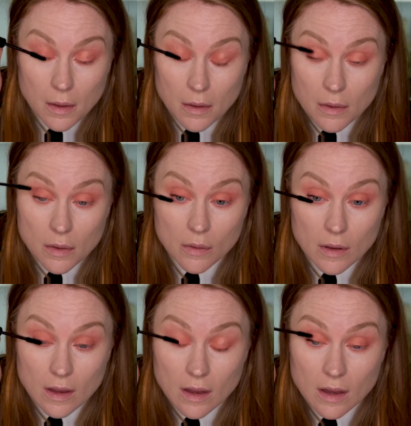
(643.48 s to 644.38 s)

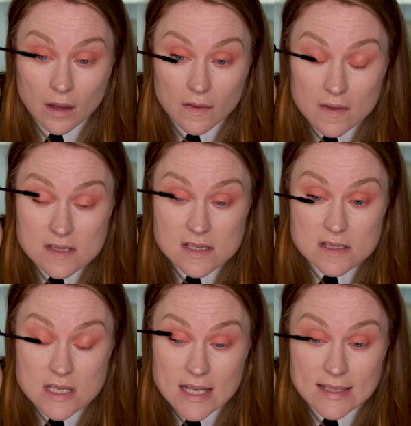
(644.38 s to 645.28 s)
Okay, and this is
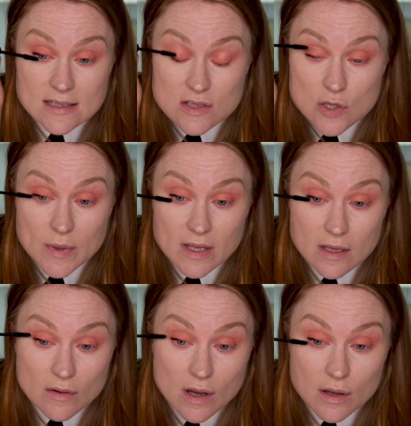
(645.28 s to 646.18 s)
the It
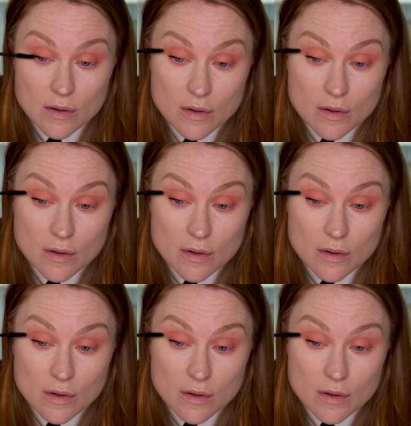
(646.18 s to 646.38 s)
Superhero